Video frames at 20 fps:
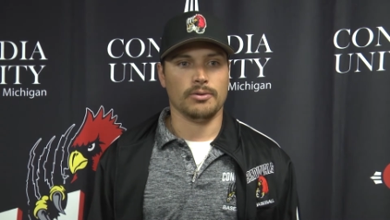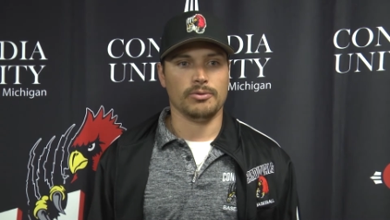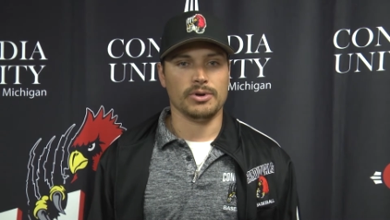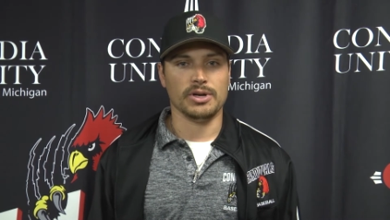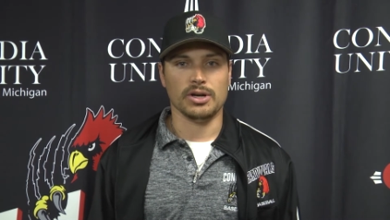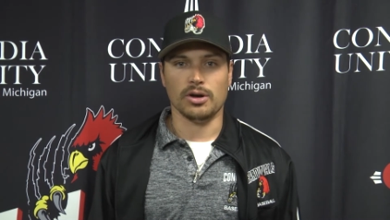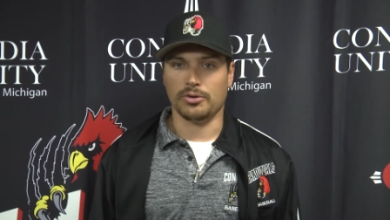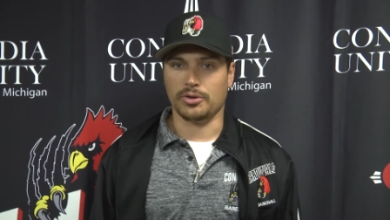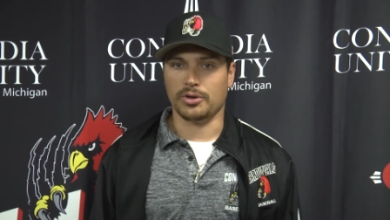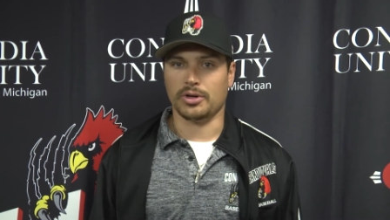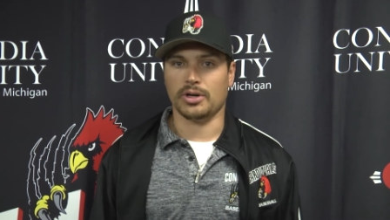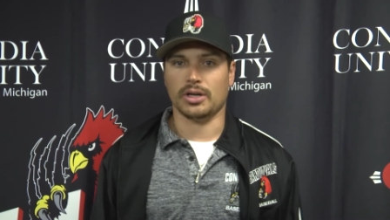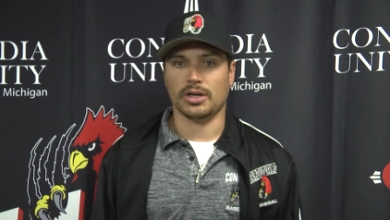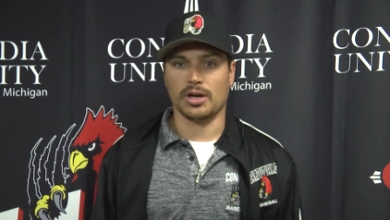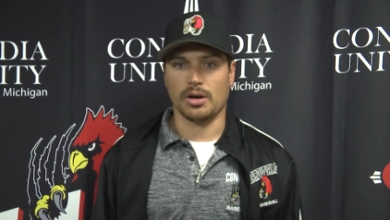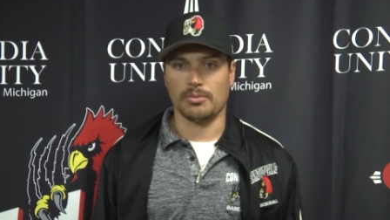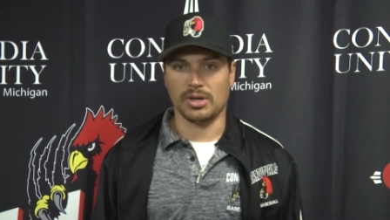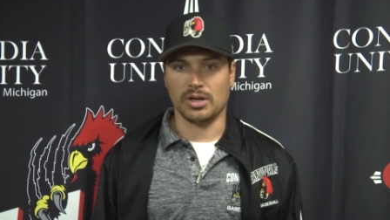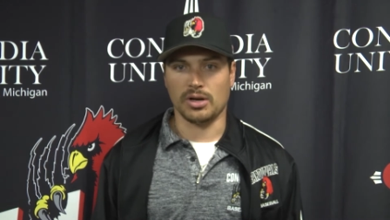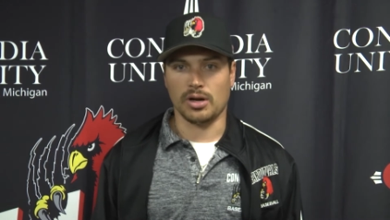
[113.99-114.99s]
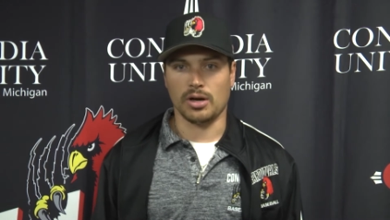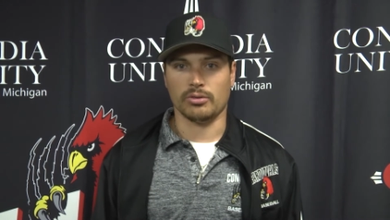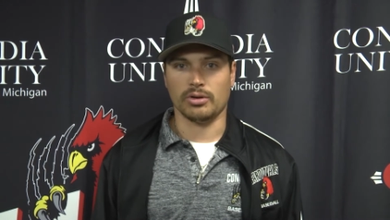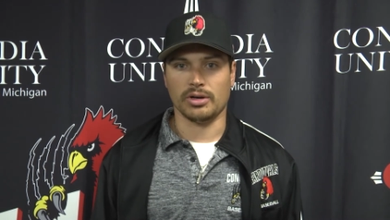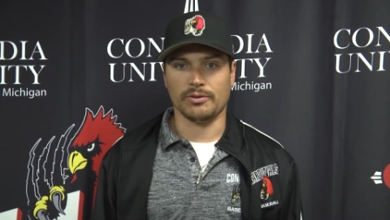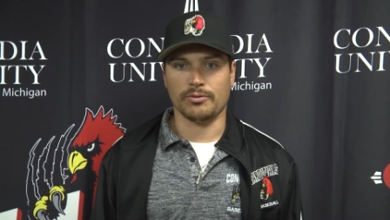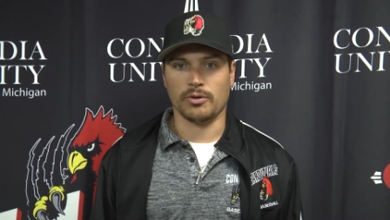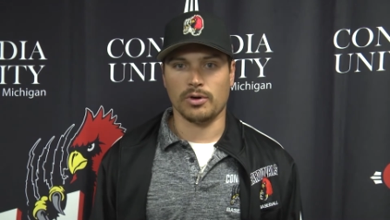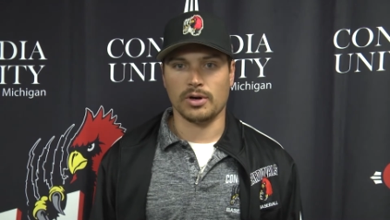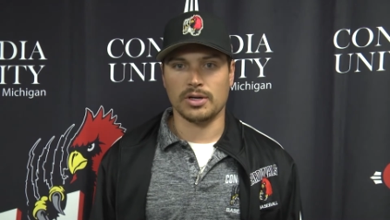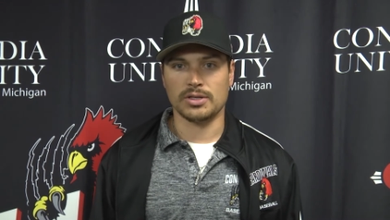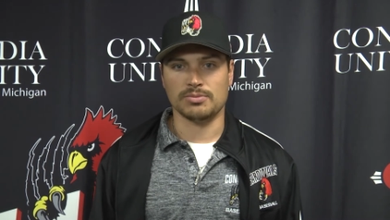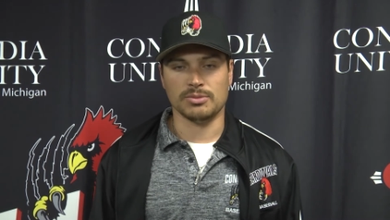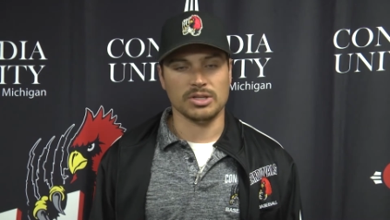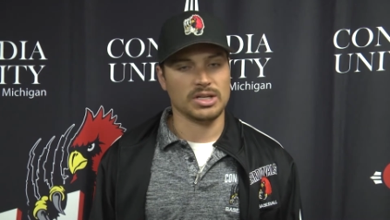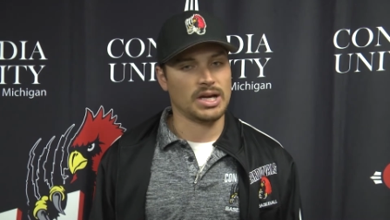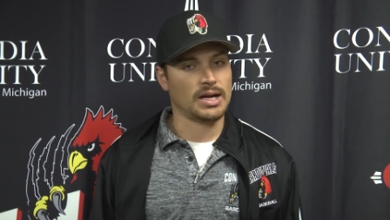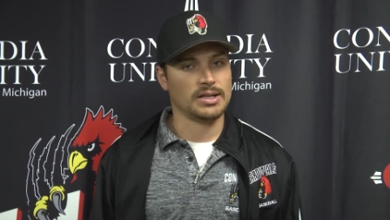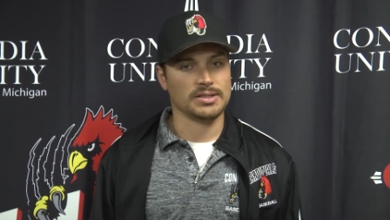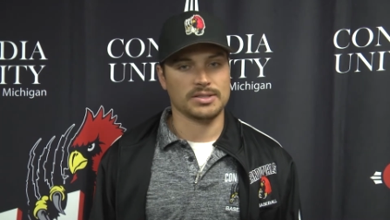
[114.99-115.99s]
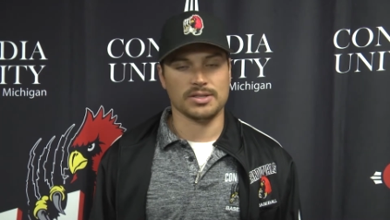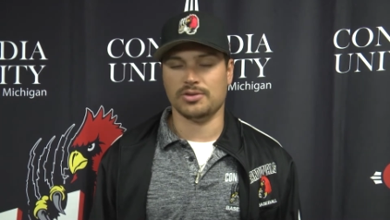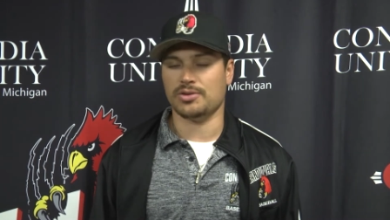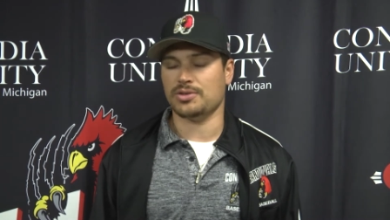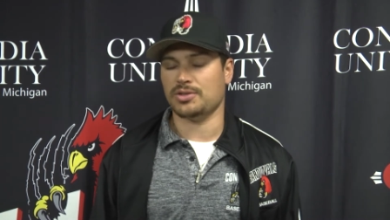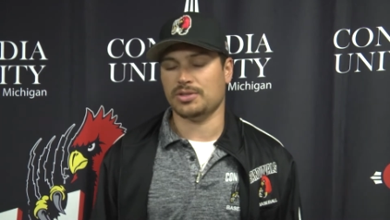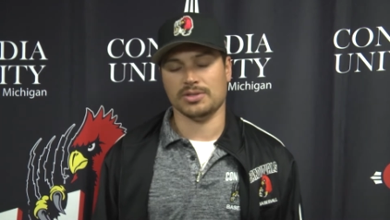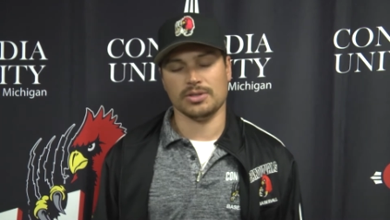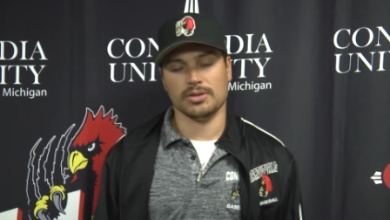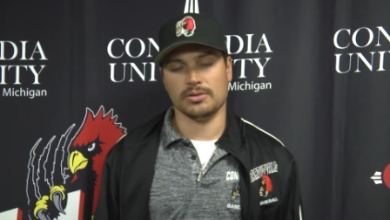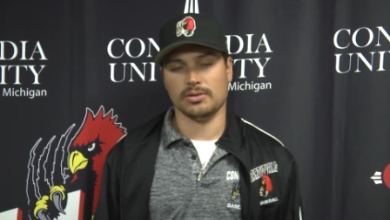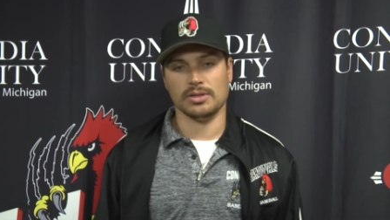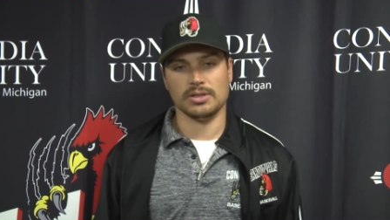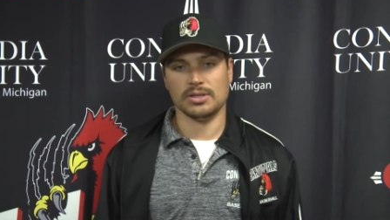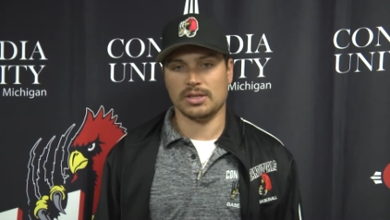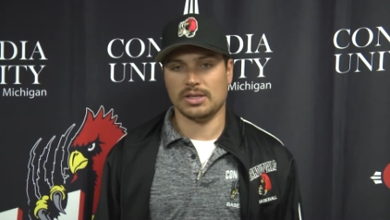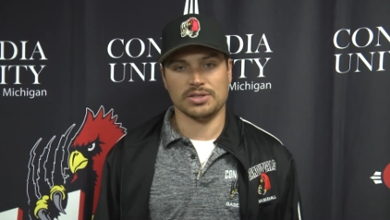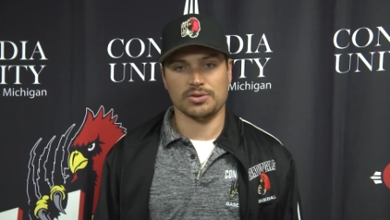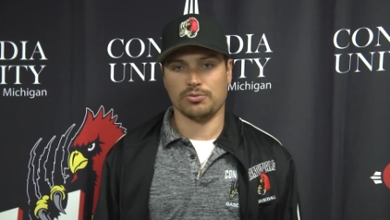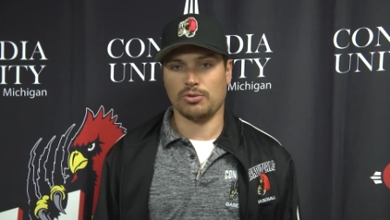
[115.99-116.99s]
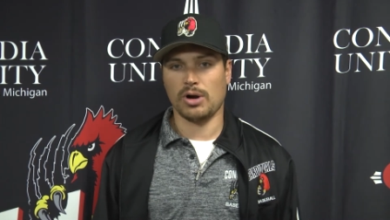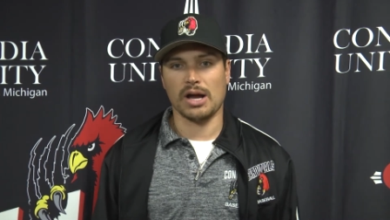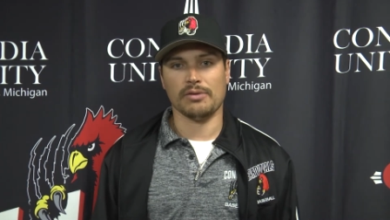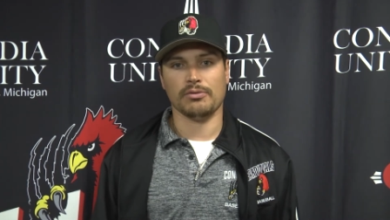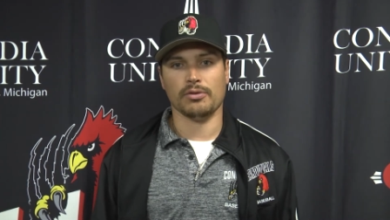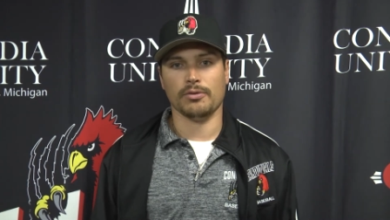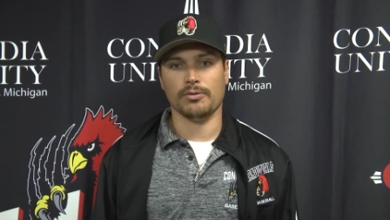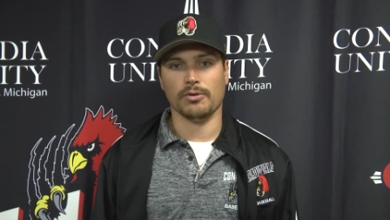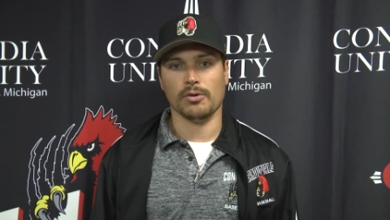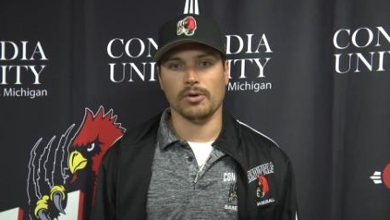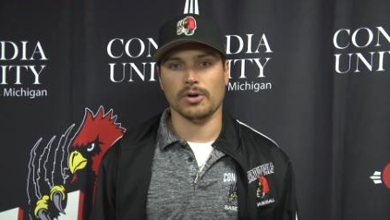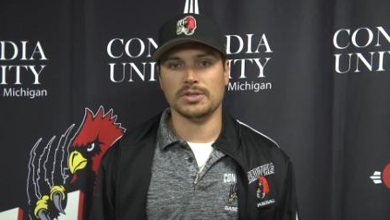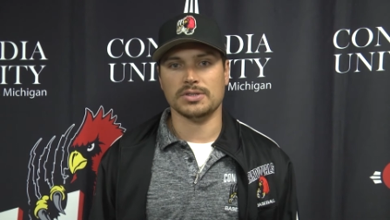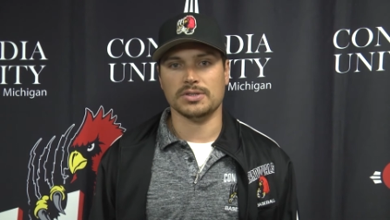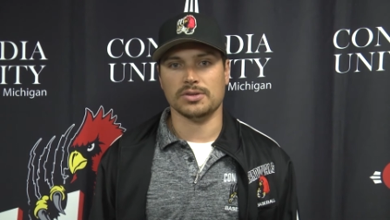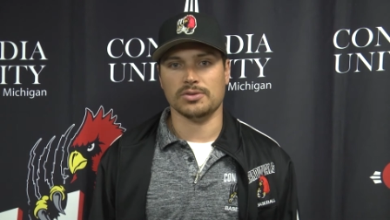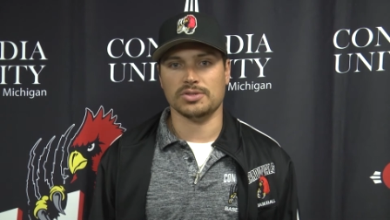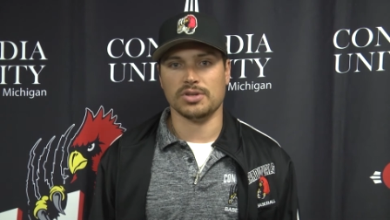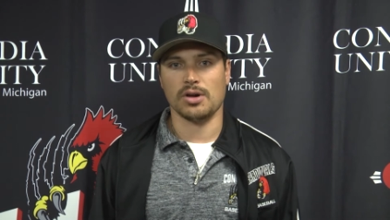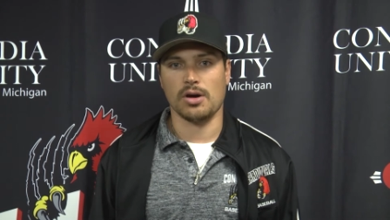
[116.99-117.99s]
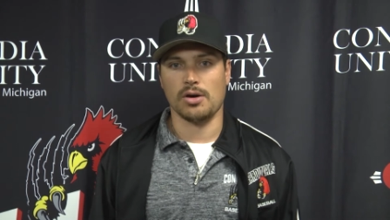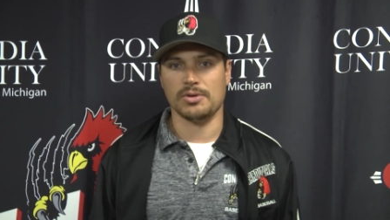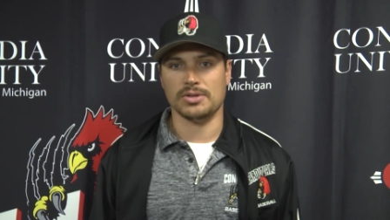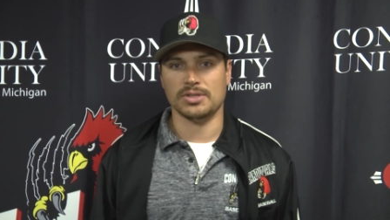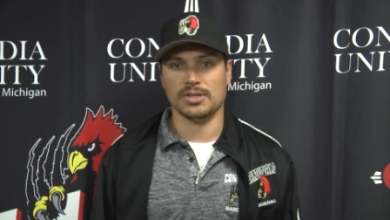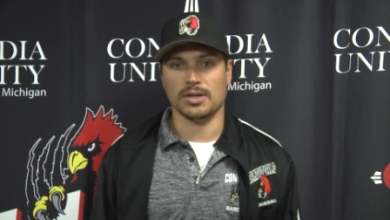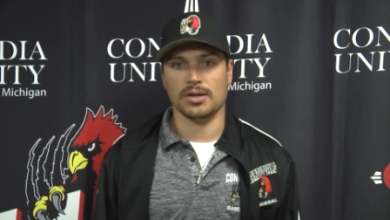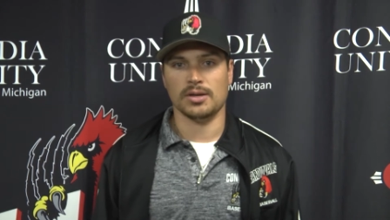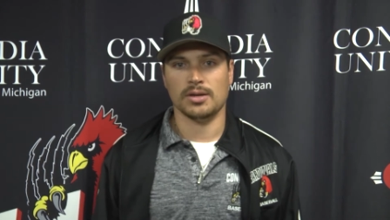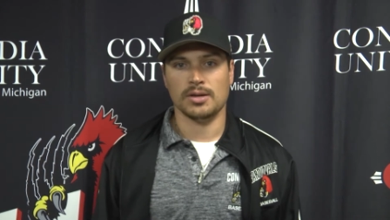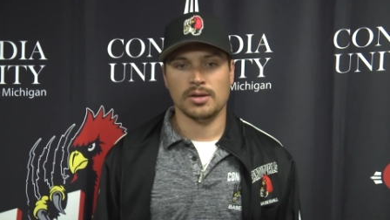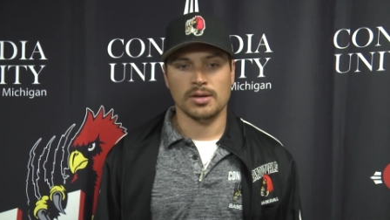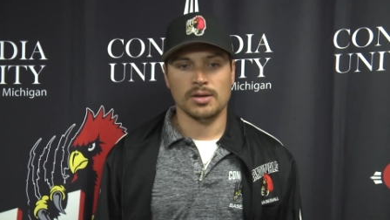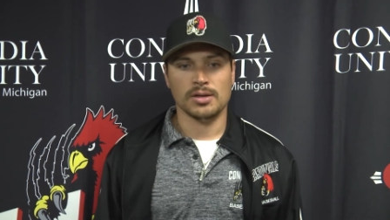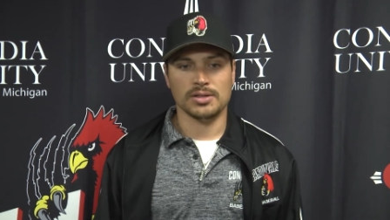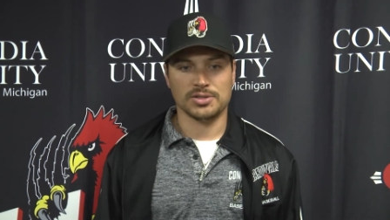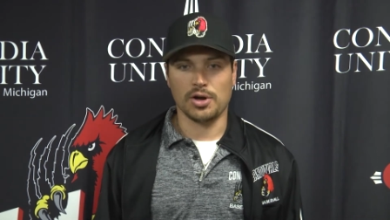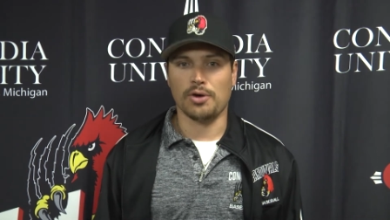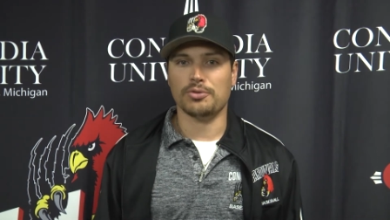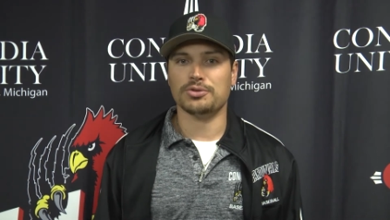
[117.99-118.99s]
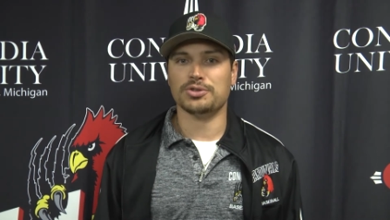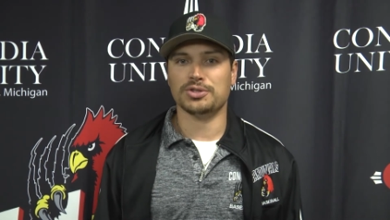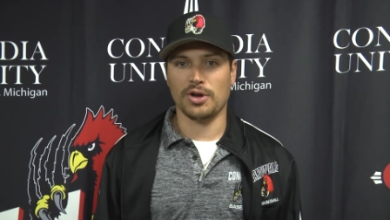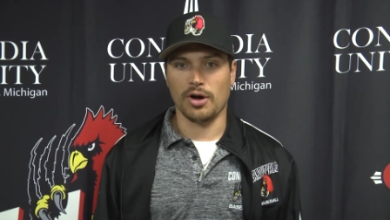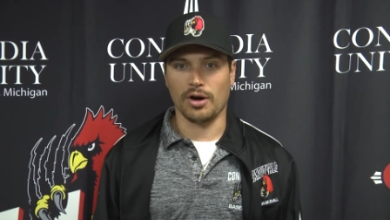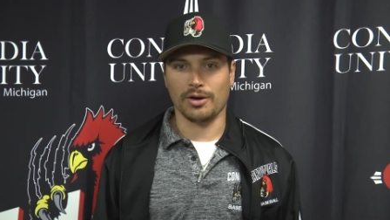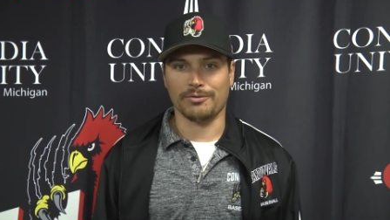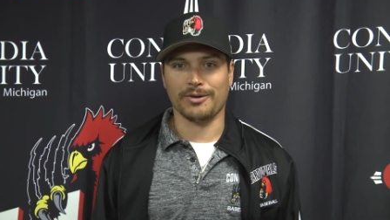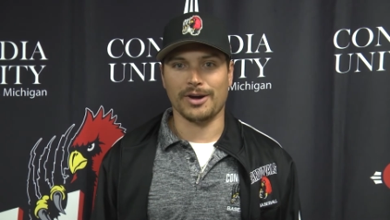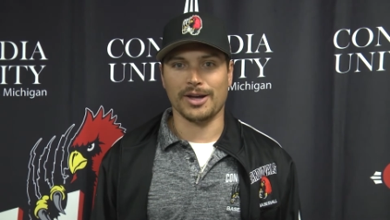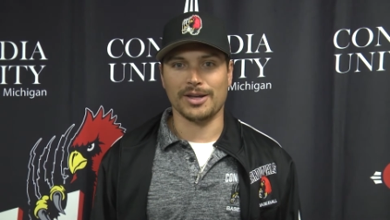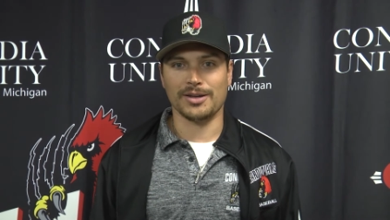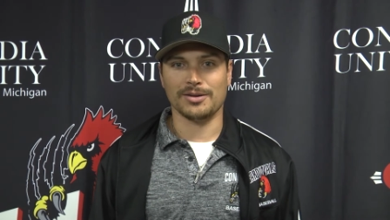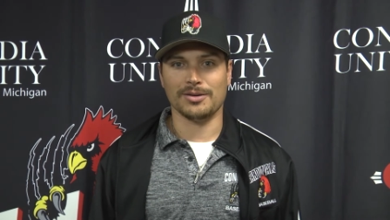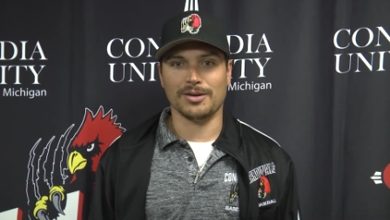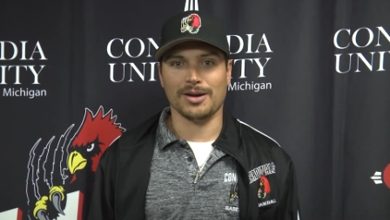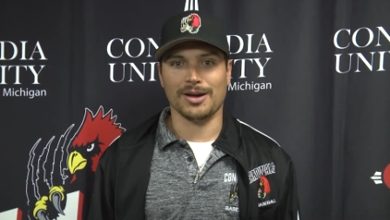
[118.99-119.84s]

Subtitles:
We know they're going to come in hungry for us. Madonna series is it's a rival for us, so it's always a dogfight.